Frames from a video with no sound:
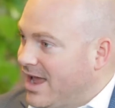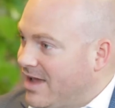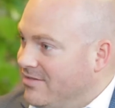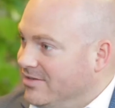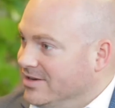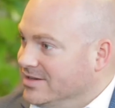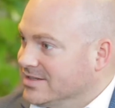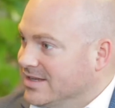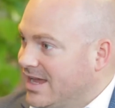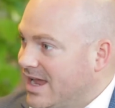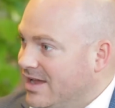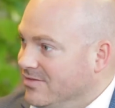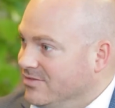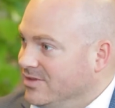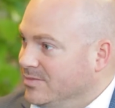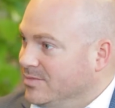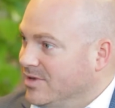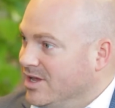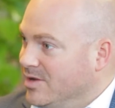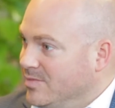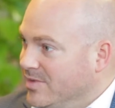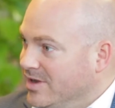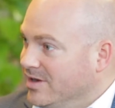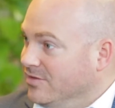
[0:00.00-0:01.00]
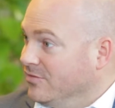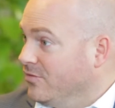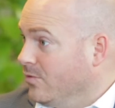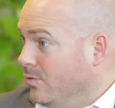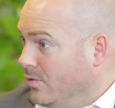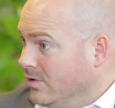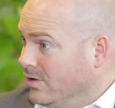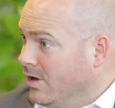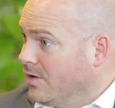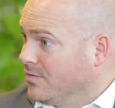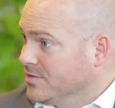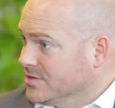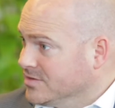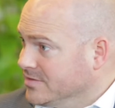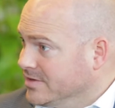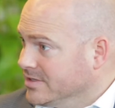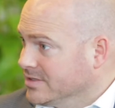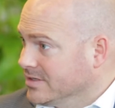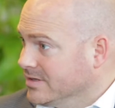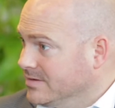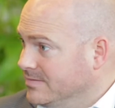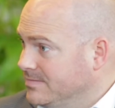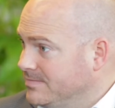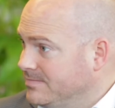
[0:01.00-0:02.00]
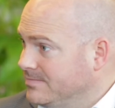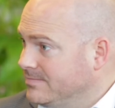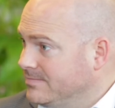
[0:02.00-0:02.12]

having to have them come in for an office visit.